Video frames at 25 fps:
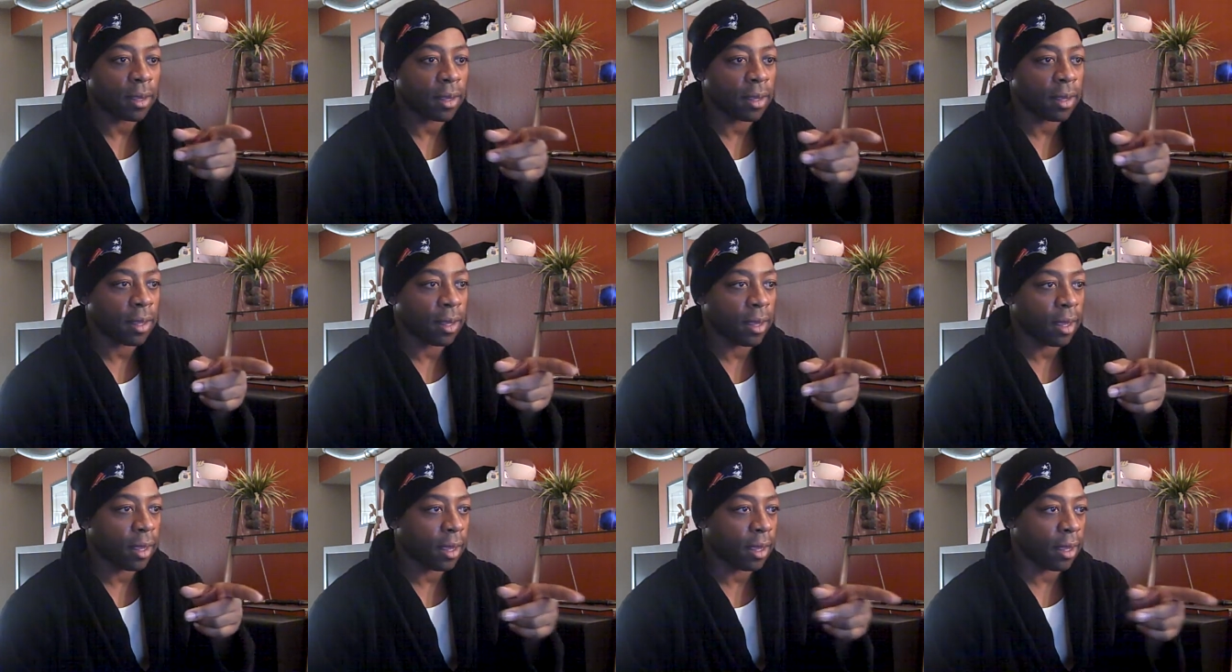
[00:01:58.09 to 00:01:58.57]

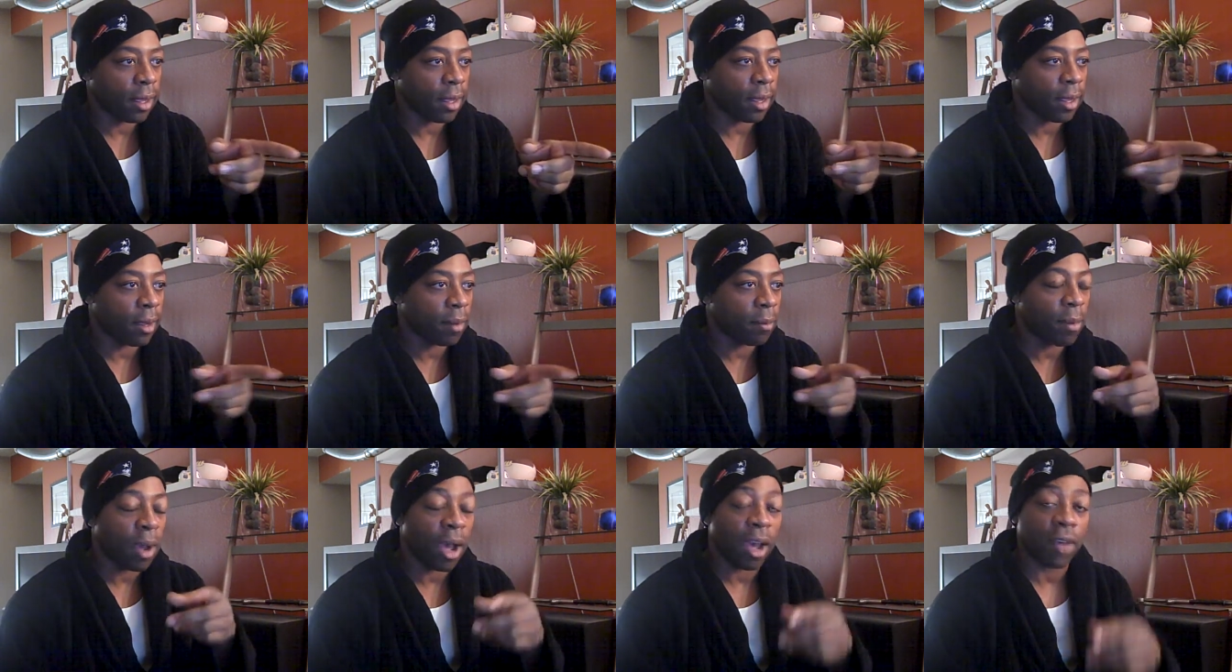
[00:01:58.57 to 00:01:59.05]

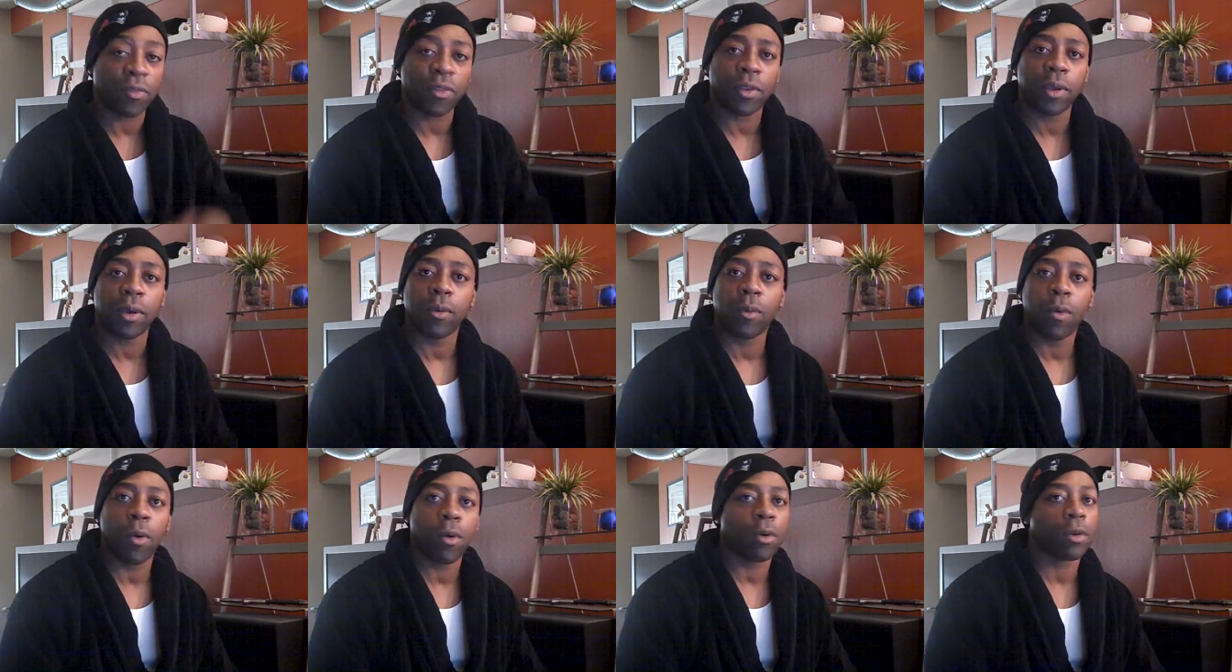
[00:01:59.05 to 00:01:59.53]
Uh,
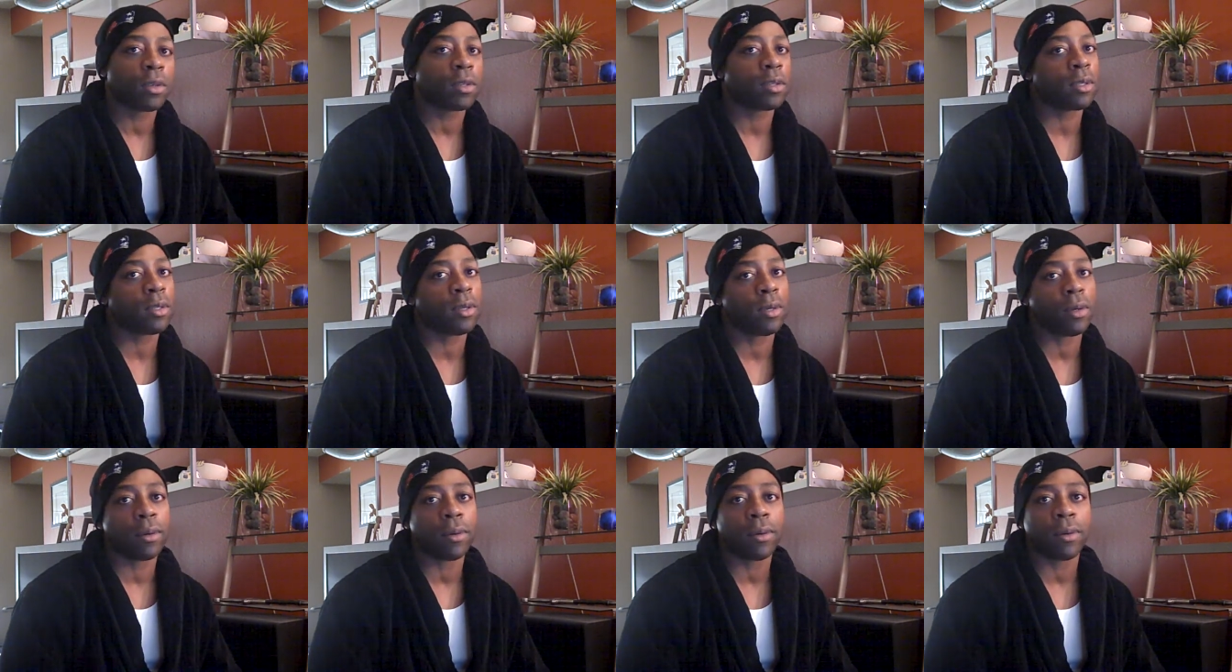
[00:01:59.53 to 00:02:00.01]
Mafia Wars
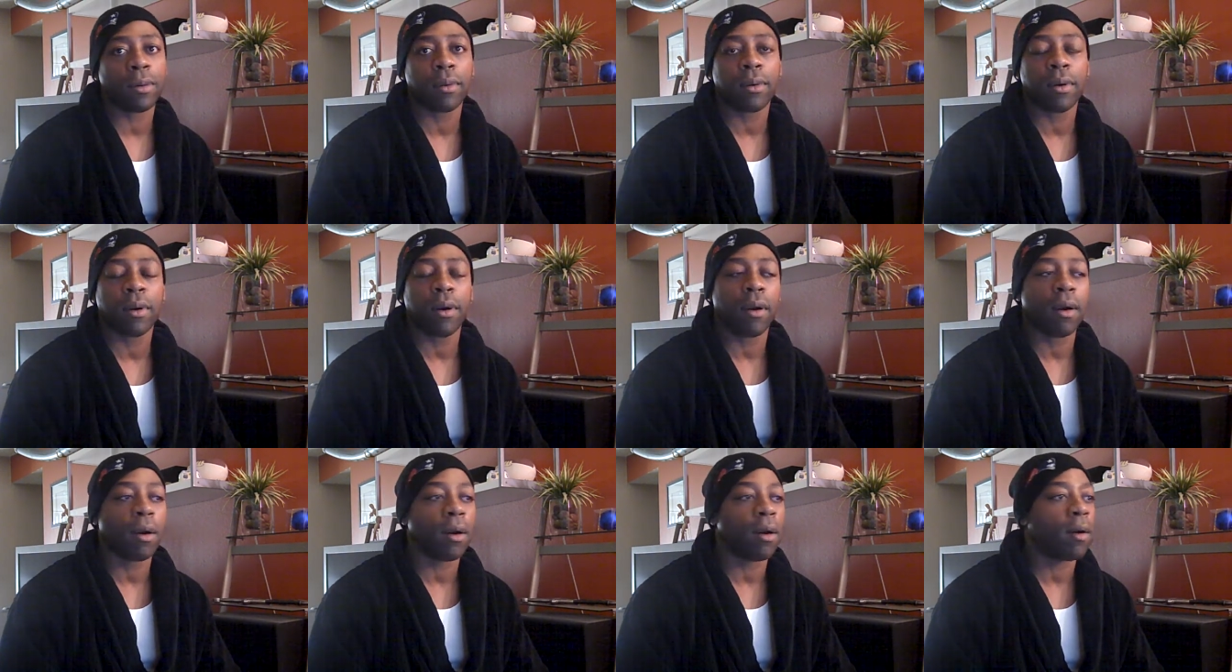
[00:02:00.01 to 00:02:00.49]
2.
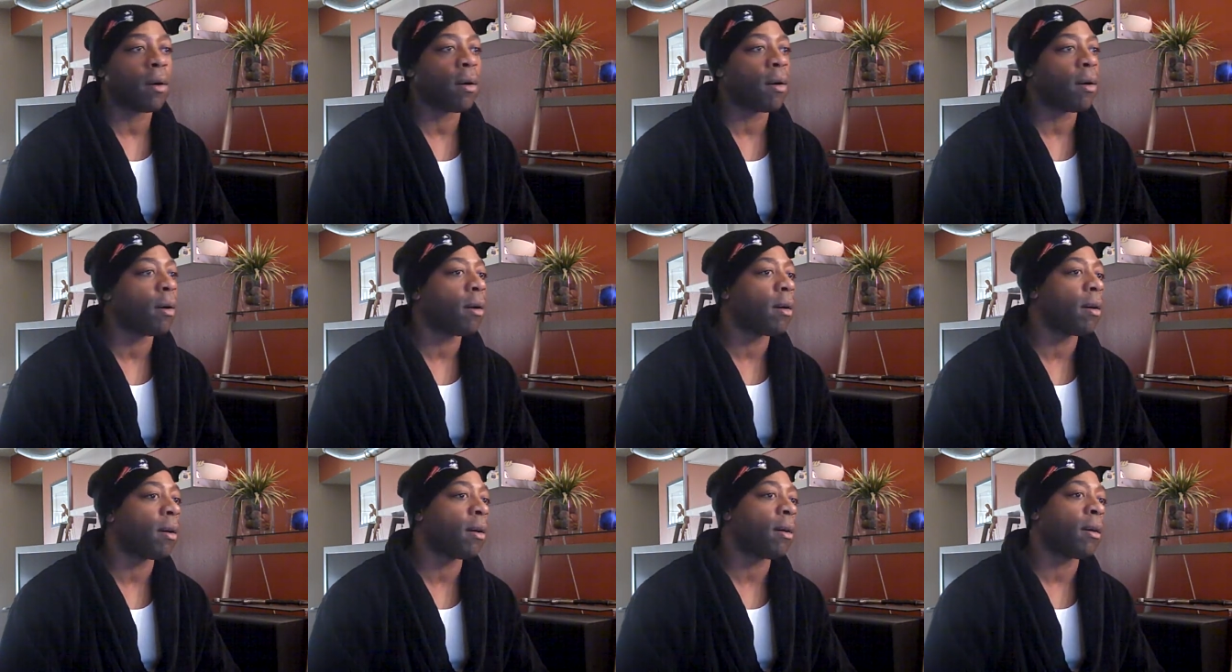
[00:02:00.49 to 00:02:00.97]

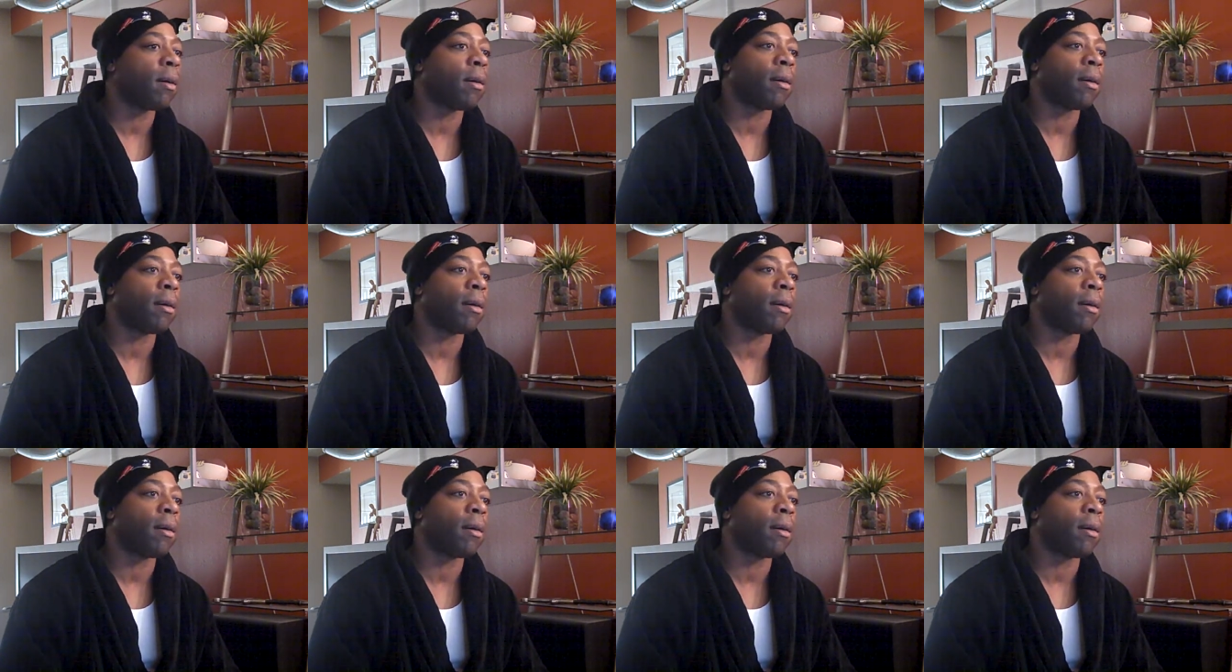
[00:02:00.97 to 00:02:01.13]
Uh,